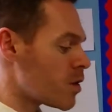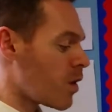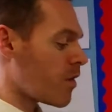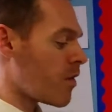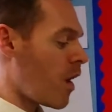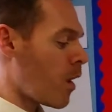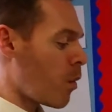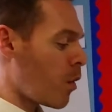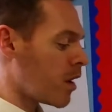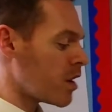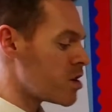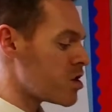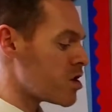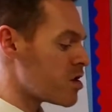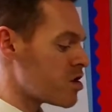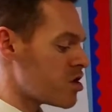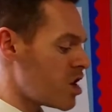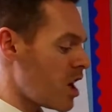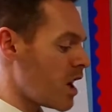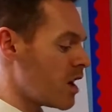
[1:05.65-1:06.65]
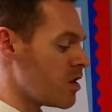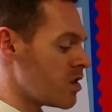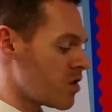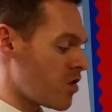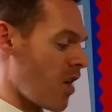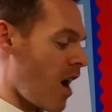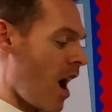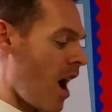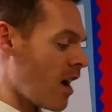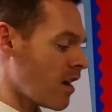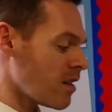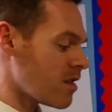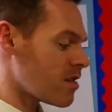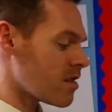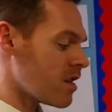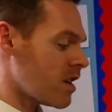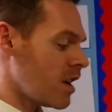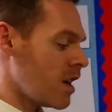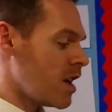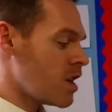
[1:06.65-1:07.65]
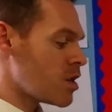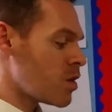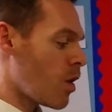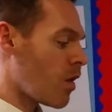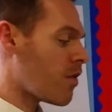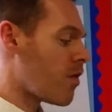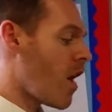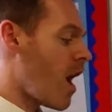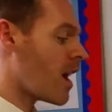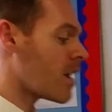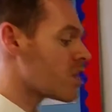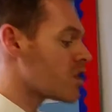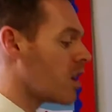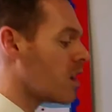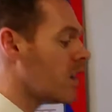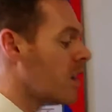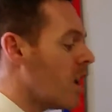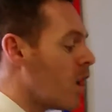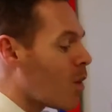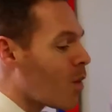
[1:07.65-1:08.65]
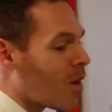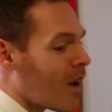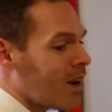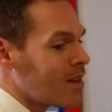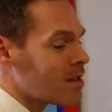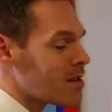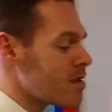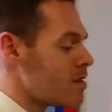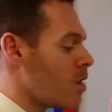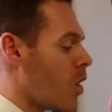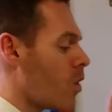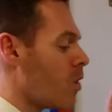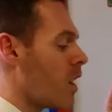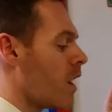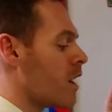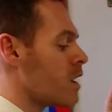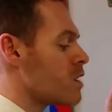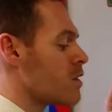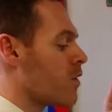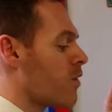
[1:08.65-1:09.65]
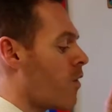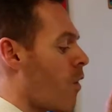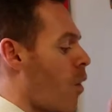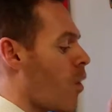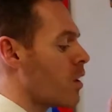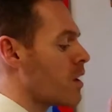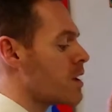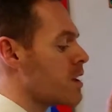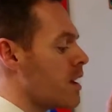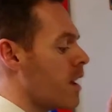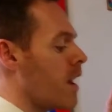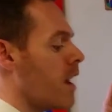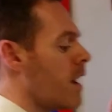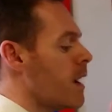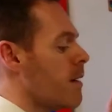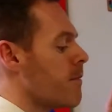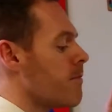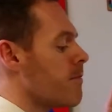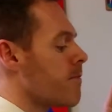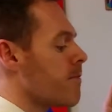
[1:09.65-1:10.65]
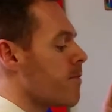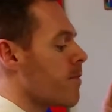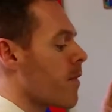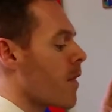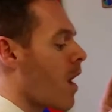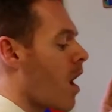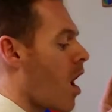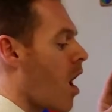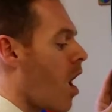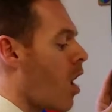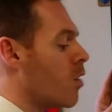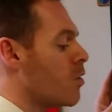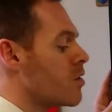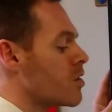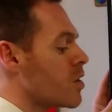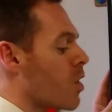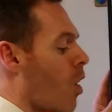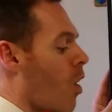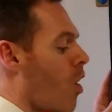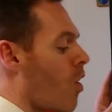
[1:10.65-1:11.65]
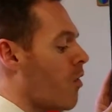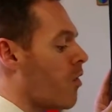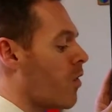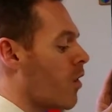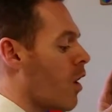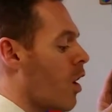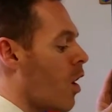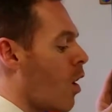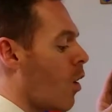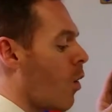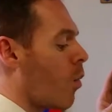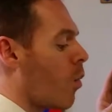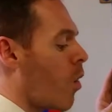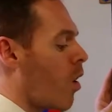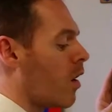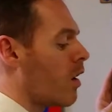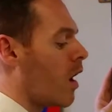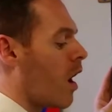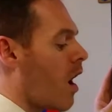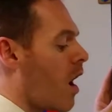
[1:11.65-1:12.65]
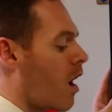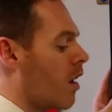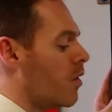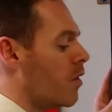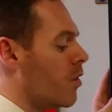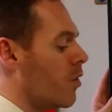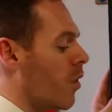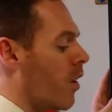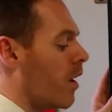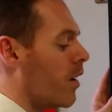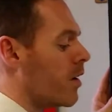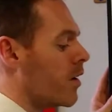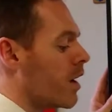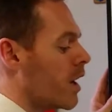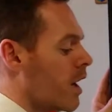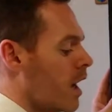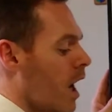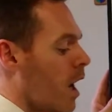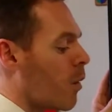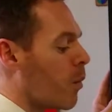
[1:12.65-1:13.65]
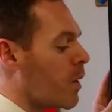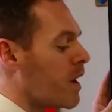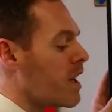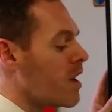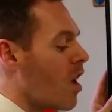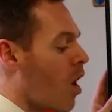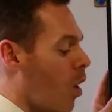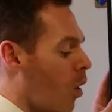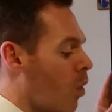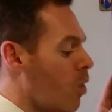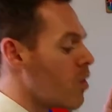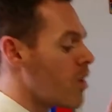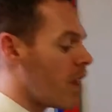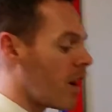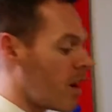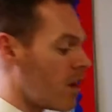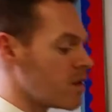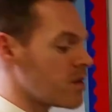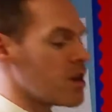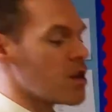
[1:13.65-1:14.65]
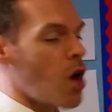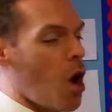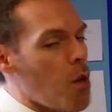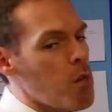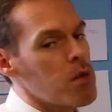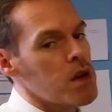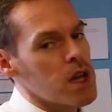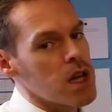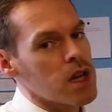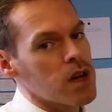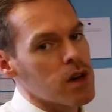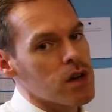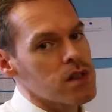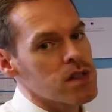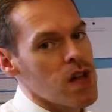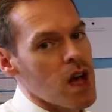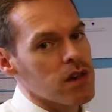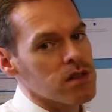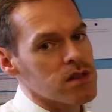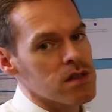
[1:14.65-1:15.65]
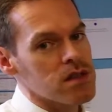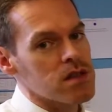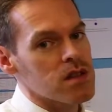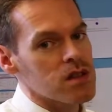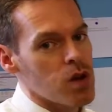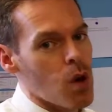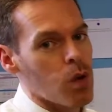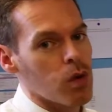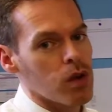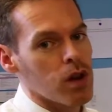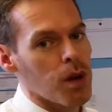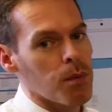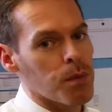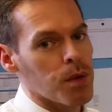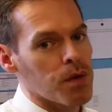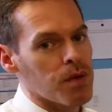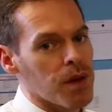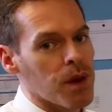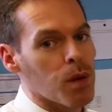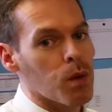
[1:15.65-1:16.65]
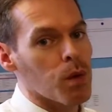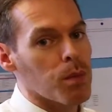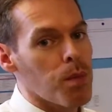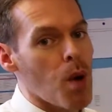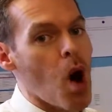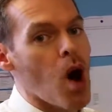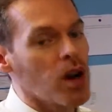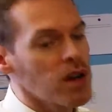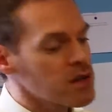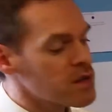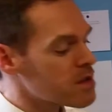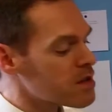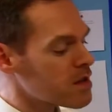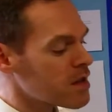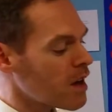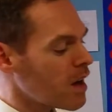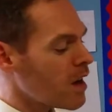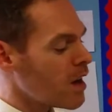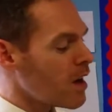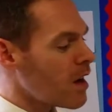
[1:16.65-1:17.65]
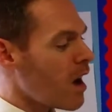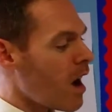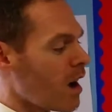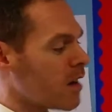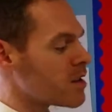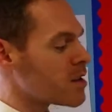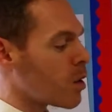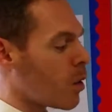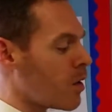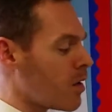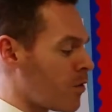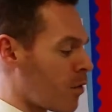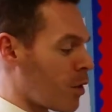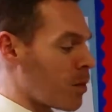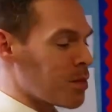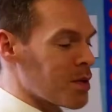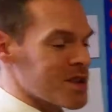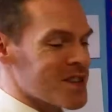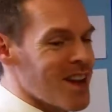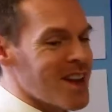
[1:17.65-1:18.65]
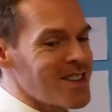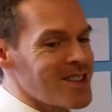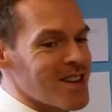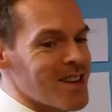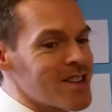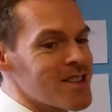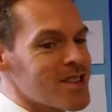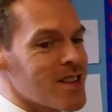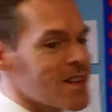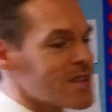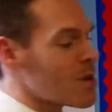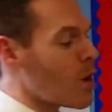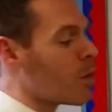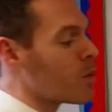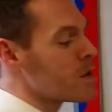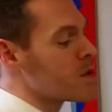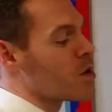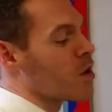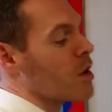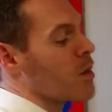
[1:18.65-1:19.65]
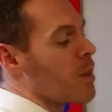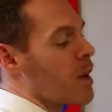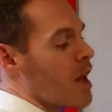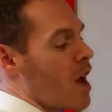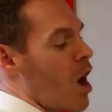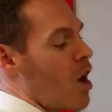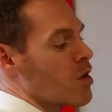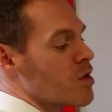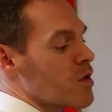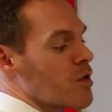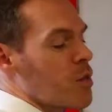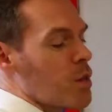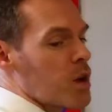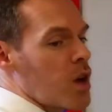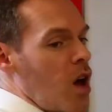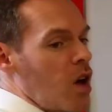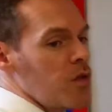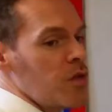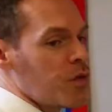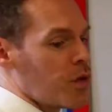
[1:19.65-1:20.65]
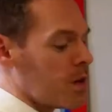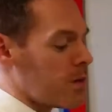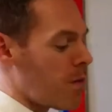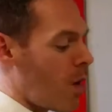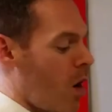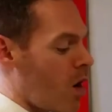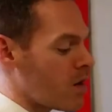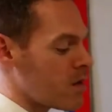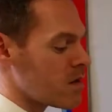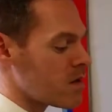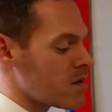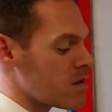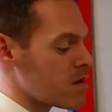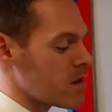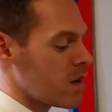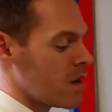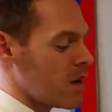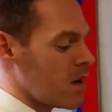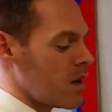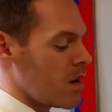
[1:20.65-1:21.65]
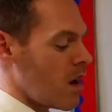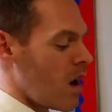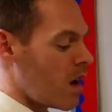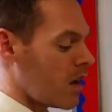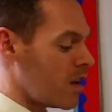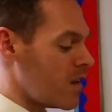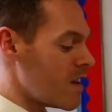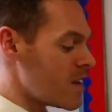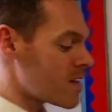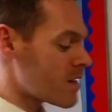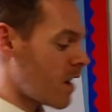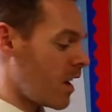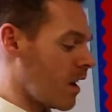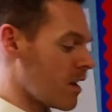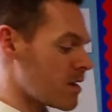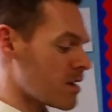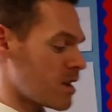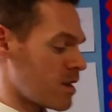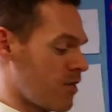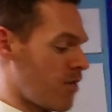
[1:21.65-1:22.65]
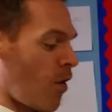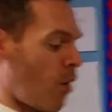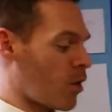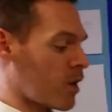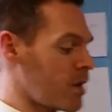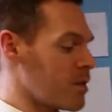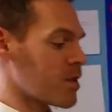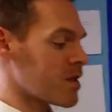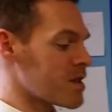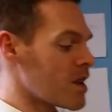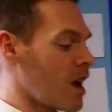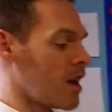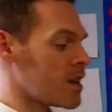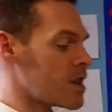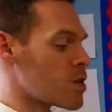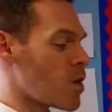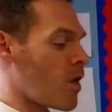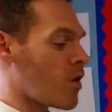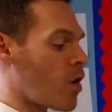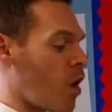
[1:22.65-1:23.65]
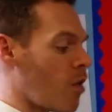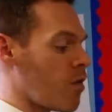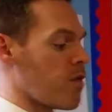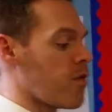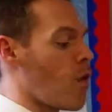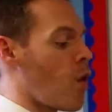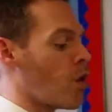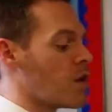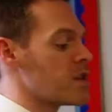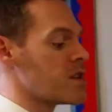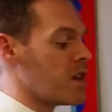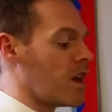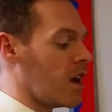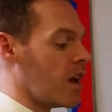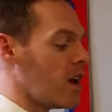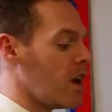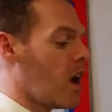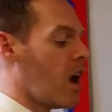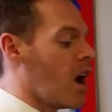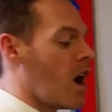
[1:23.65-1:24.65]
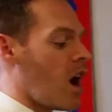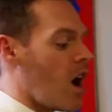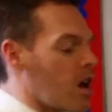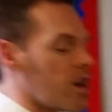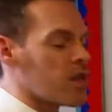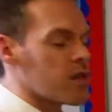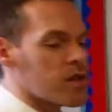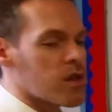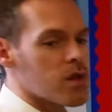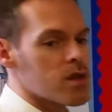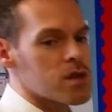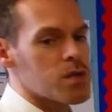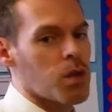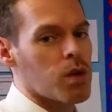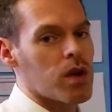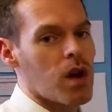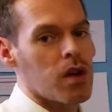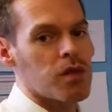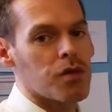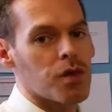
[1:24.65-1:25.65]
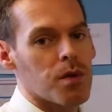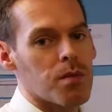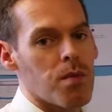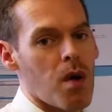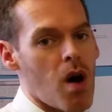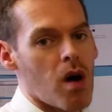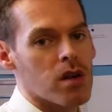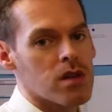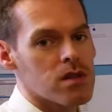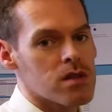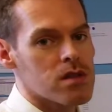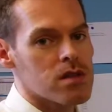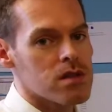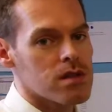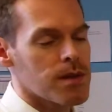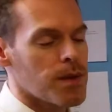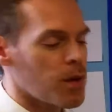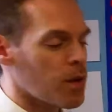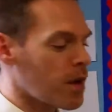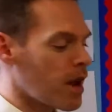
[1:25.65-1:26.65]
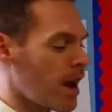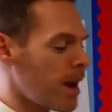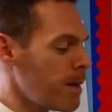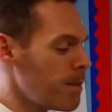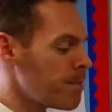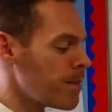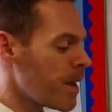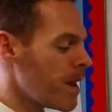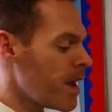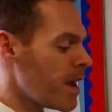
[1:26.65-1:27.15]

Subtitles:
So if I want to just change that to a fraction, well, I just know that it's 40 out of 100. And we know that our denominator tells us the total number of equal parts. And so for percentage, it's always going to be out of 100 parts. And in this case, it's 40%. So I've got 40 out of those 100 parts. Okay?